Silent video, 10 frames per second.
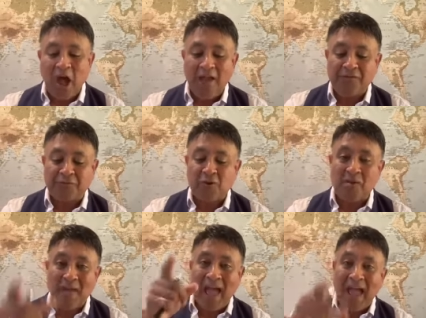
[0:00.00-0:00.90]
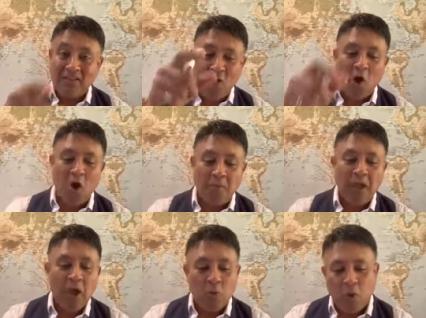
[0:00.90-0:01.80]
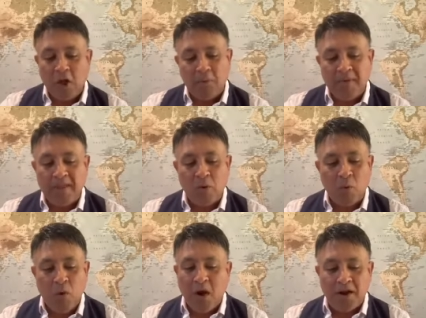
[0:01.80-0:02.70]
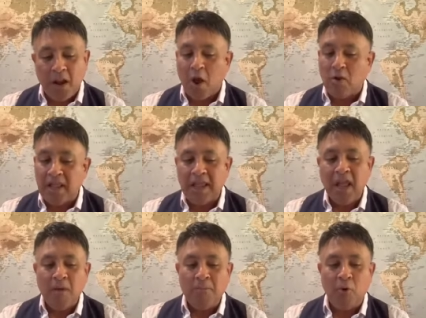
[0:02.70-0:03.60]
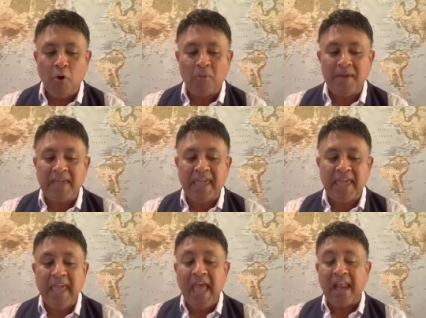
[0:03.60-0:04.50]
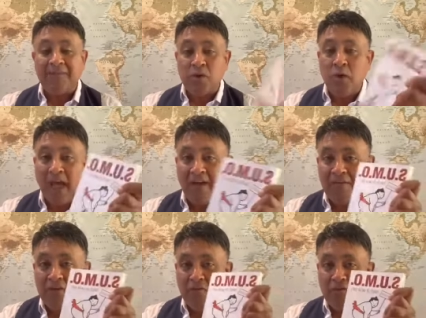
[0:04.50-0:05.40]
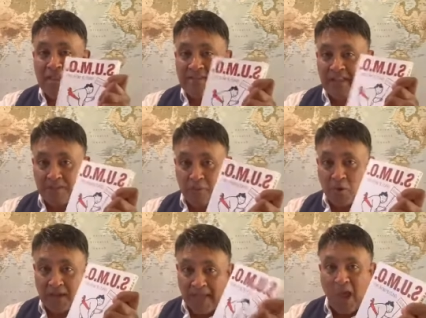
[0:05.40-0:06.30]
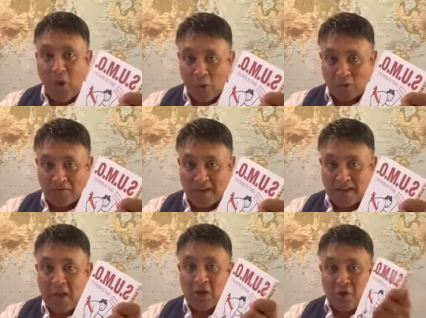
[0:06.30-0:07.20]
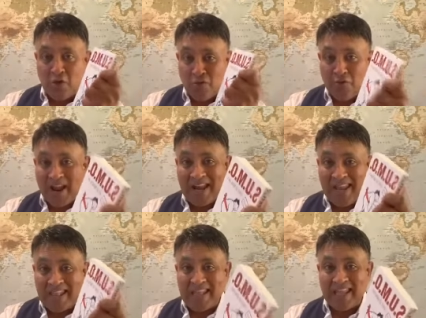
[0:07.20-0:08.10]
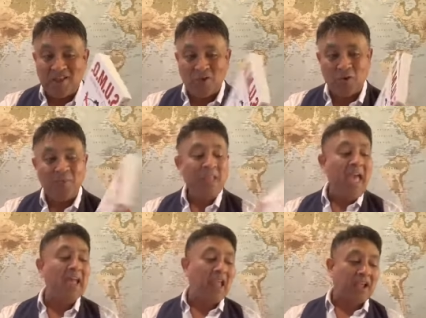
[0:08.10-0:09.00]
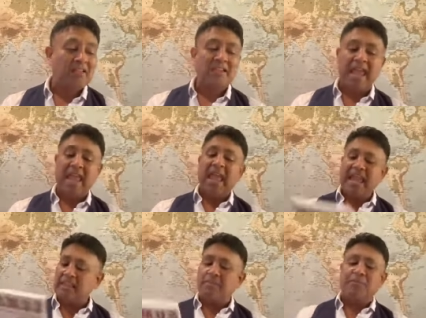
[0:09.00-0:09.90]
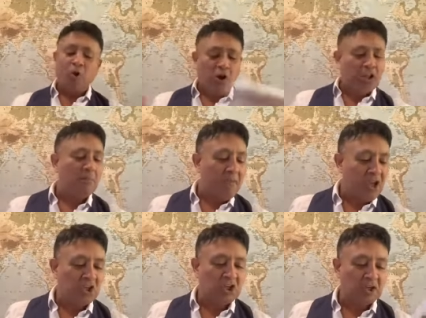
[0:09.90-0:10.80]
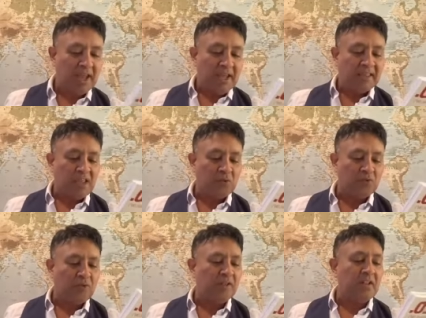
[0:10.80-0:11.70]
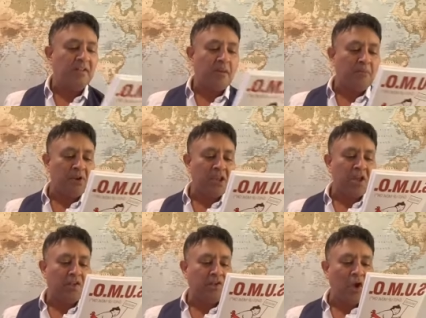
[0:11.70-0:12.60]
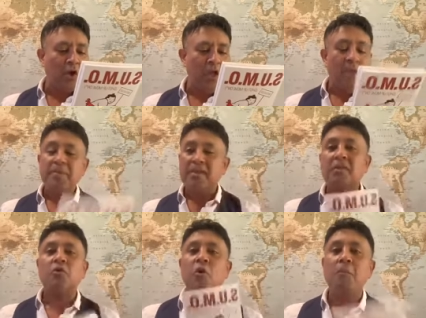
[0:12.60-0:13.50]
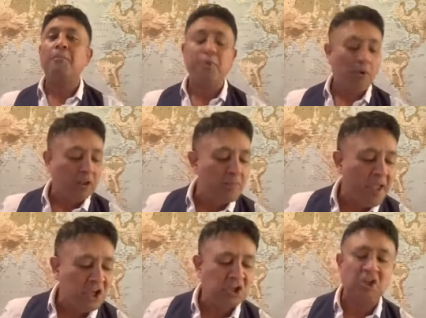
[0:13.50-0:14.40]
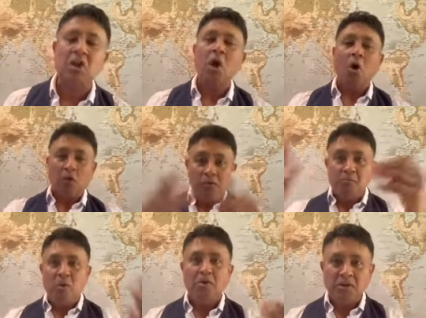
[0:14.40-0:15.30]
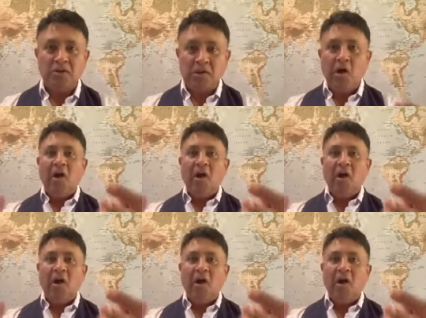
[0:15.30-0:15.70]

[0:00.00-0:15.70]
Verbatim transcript: live stream at home will be the one and only Paul McGee. And if you haven't read this book, get hold of it. You really need to. Like I say, it's a proclamation. This was written a number of years ago, but it's a proclamation on modern